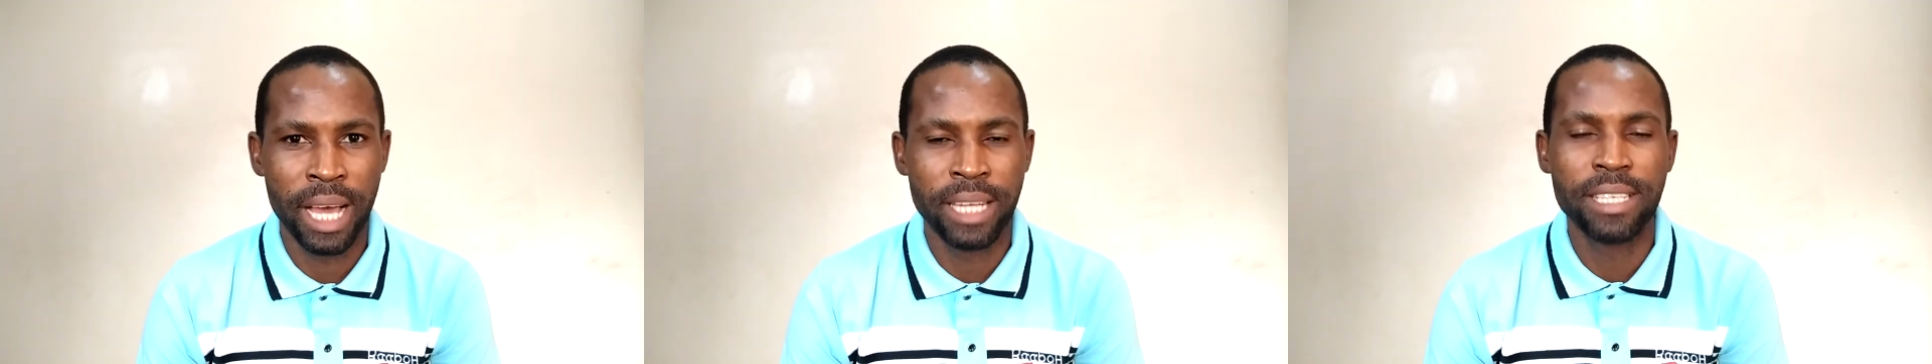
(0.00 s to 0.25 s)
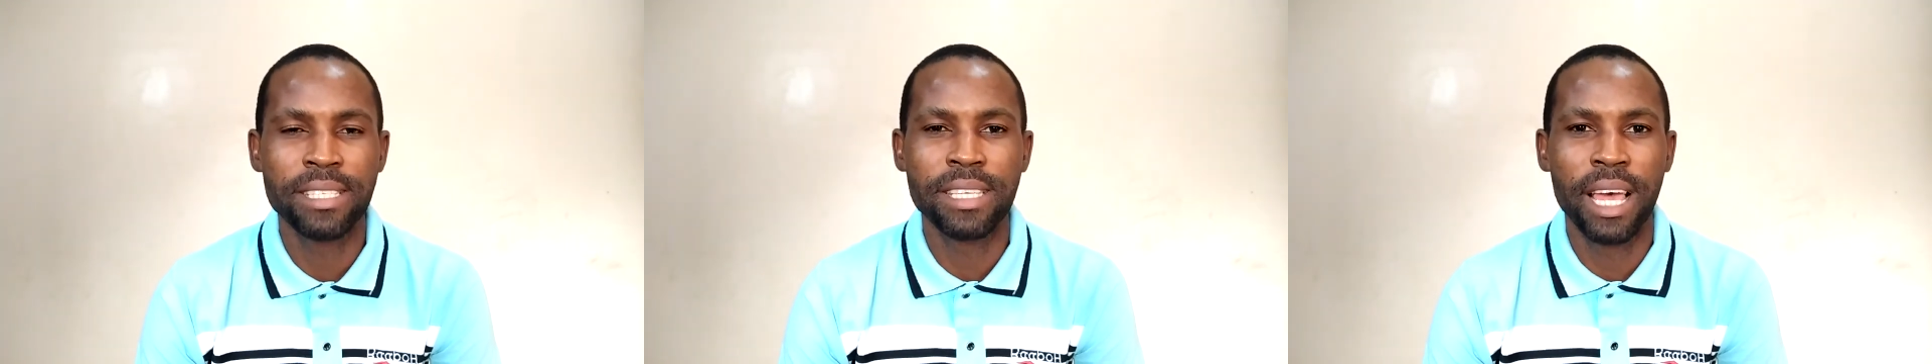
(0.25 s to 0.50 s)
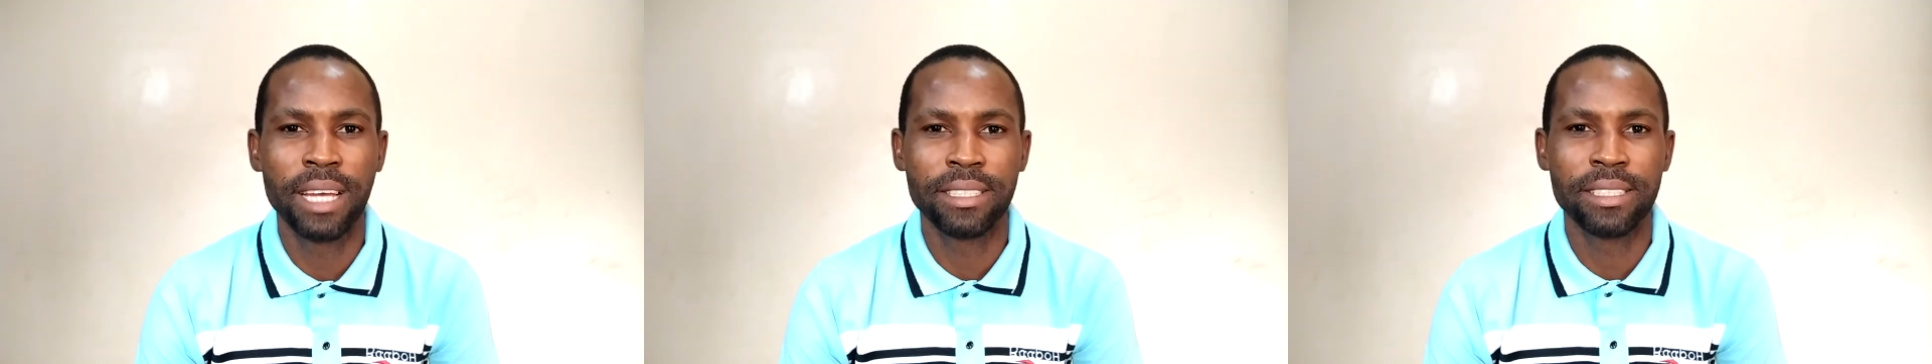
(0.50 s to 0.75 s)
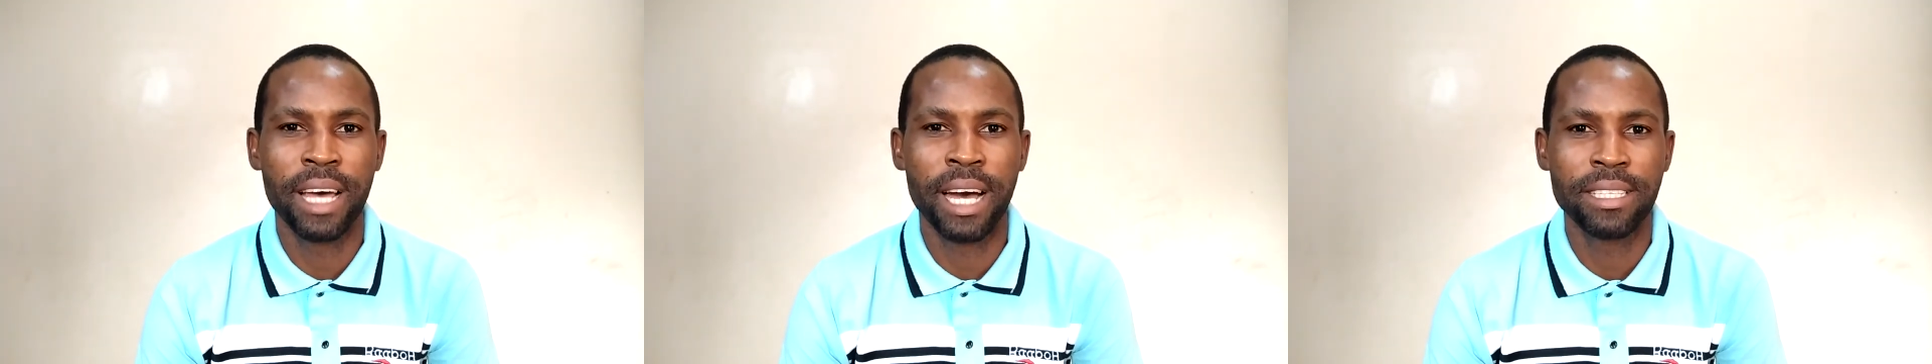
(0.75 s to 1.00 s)
And it
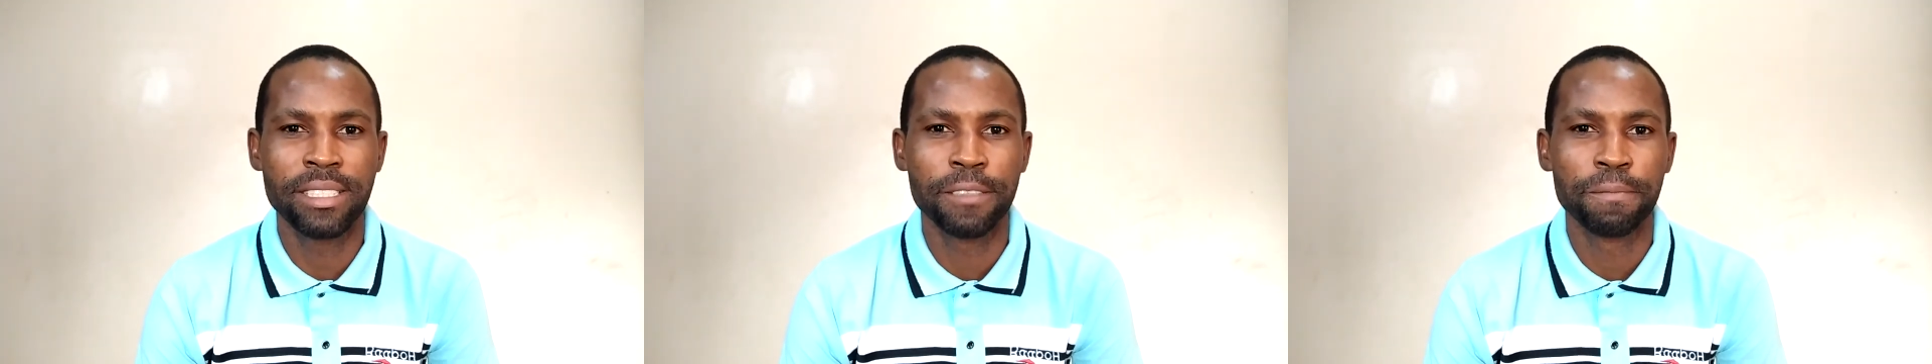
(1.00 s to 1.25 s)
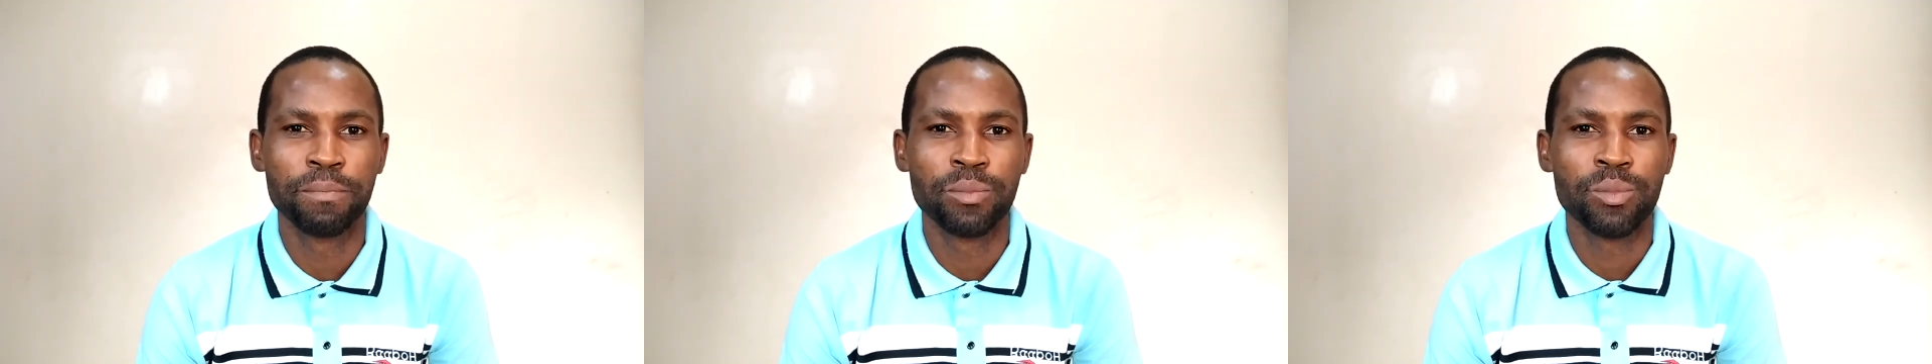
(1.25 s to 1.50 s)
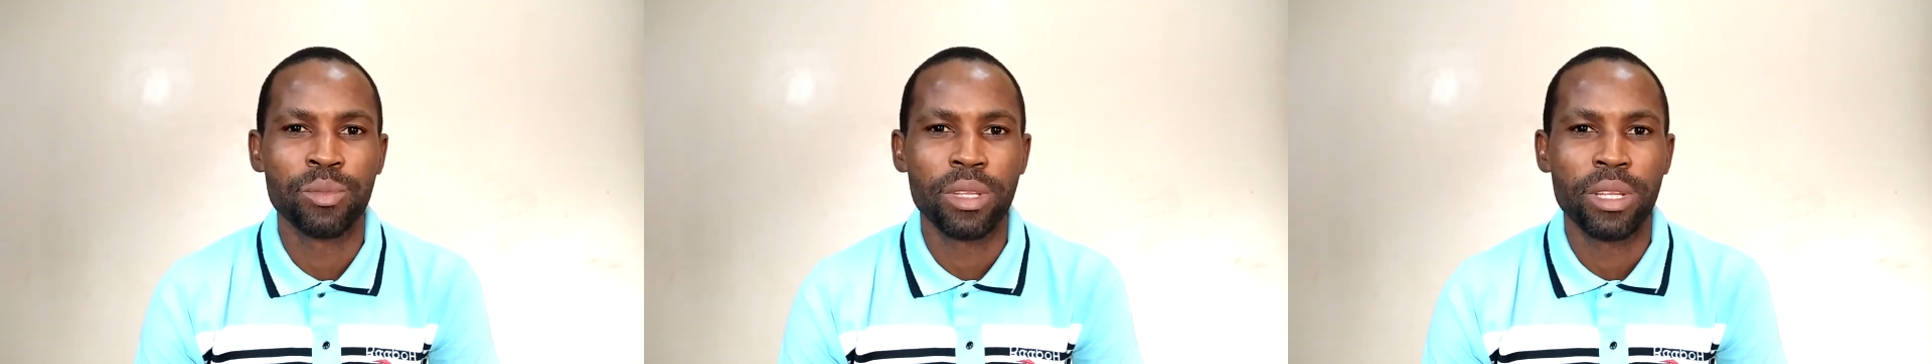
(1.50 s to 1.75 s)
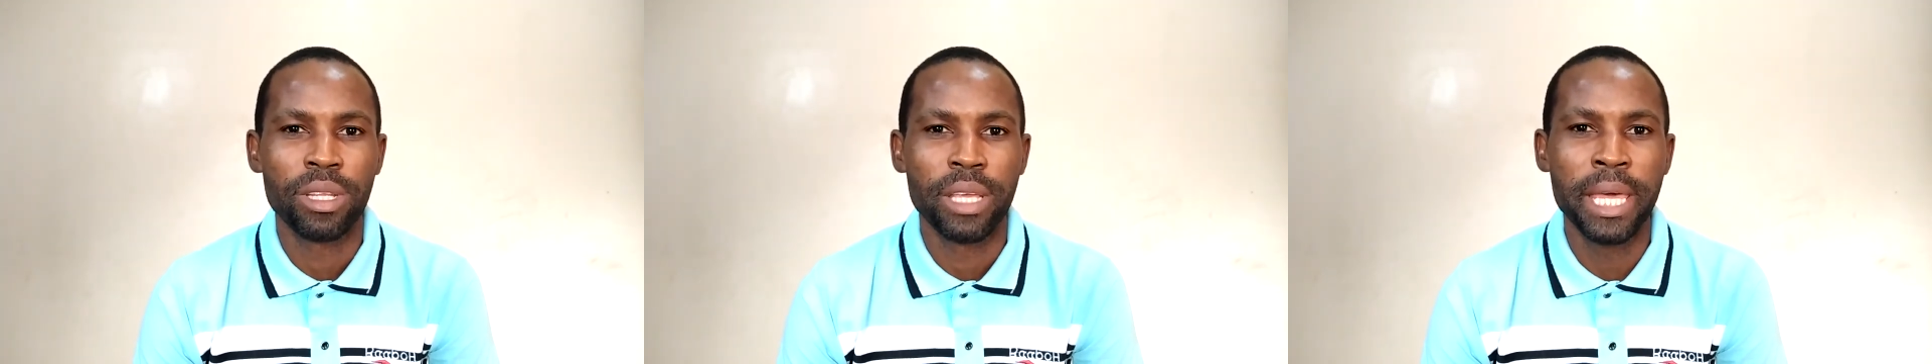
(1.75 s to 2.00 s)
says that
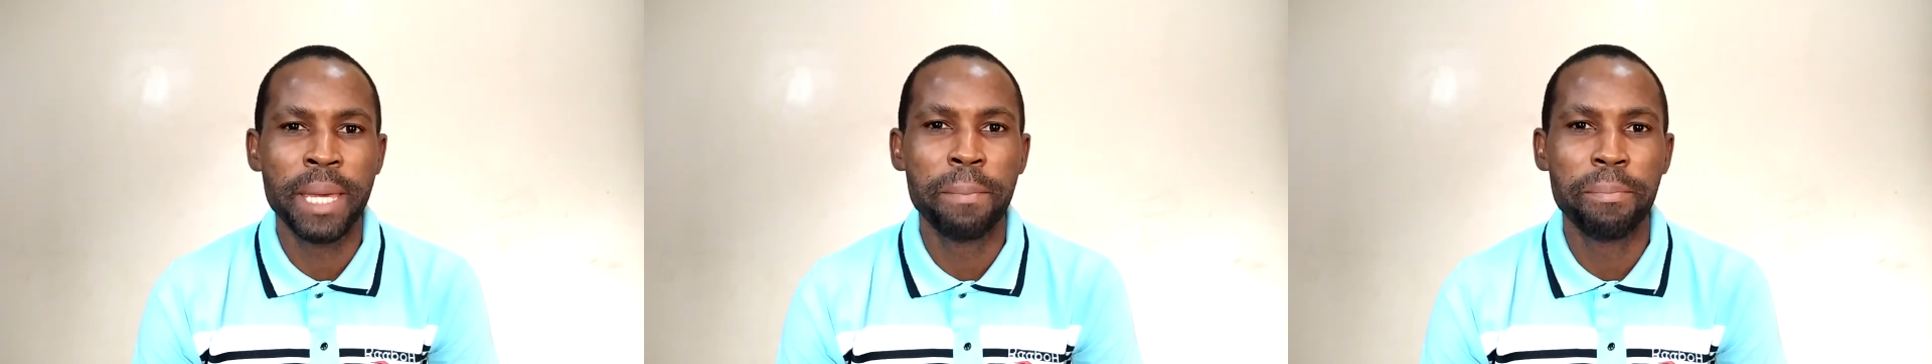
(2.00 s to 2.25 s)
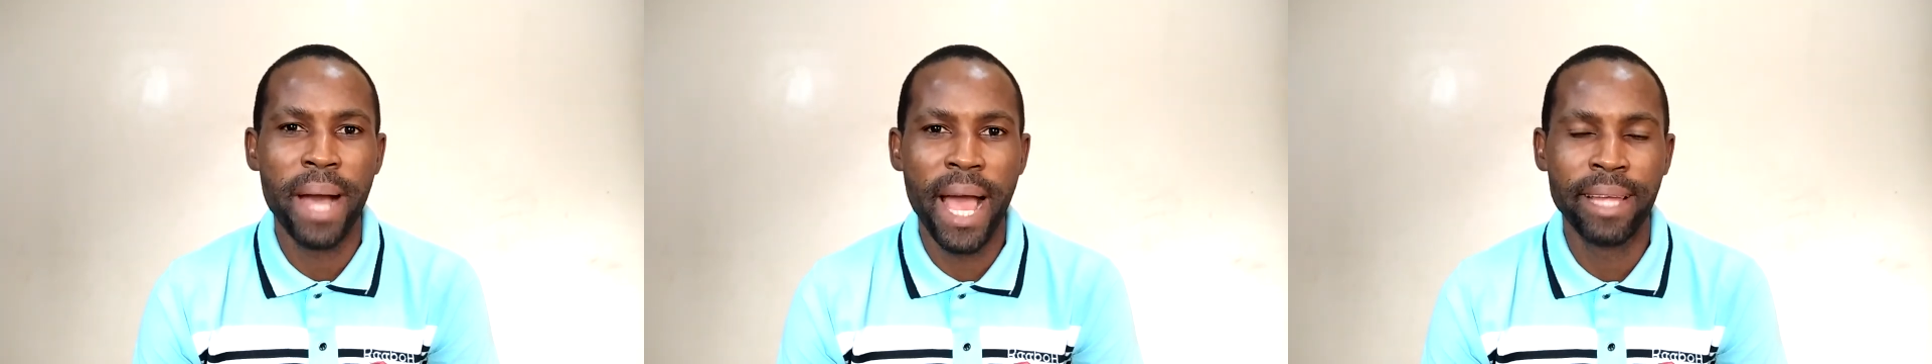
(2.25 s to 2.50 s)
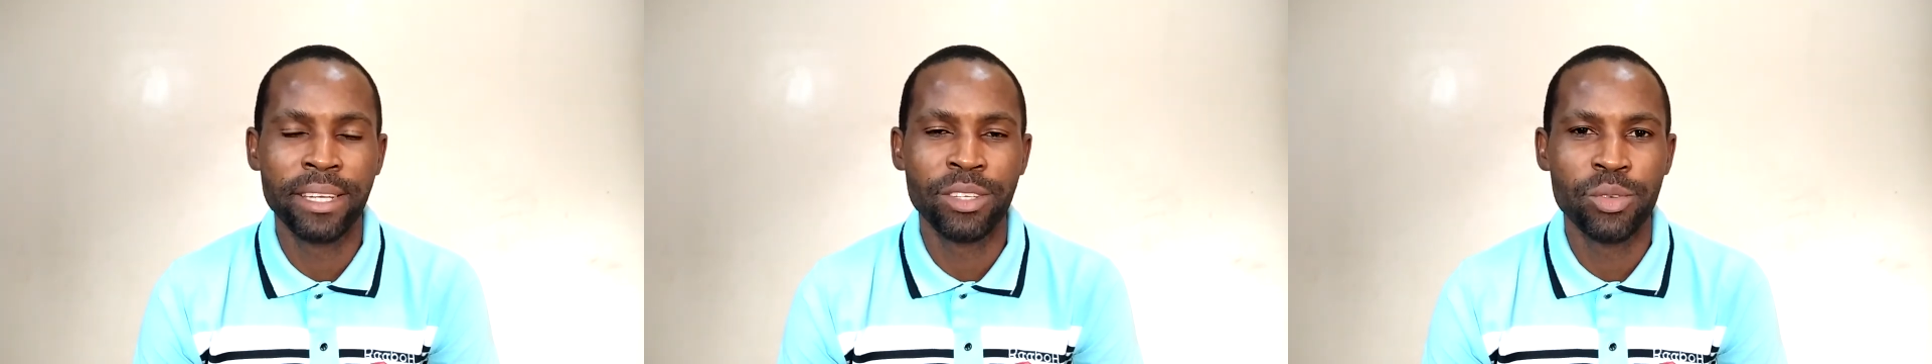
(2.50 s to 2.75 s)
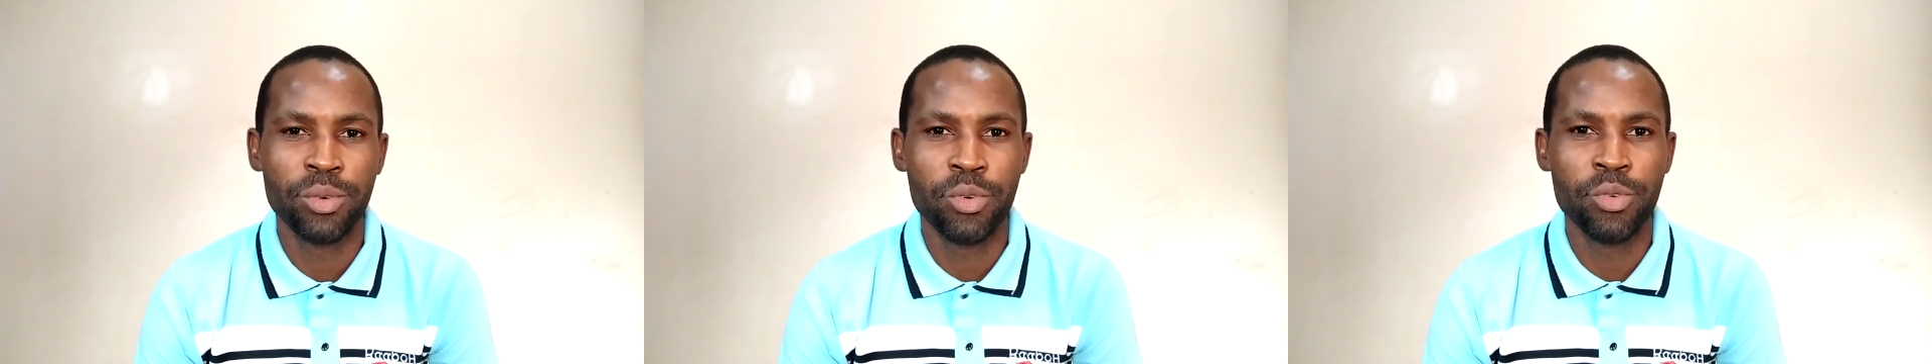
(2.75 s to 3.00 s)
a man
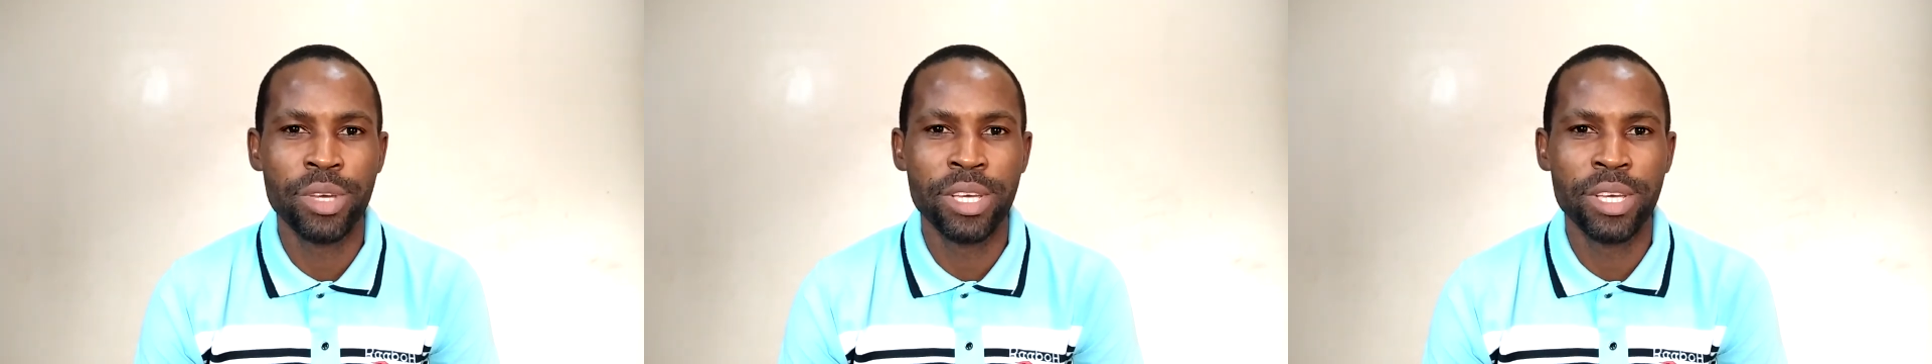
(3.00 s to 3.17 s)
who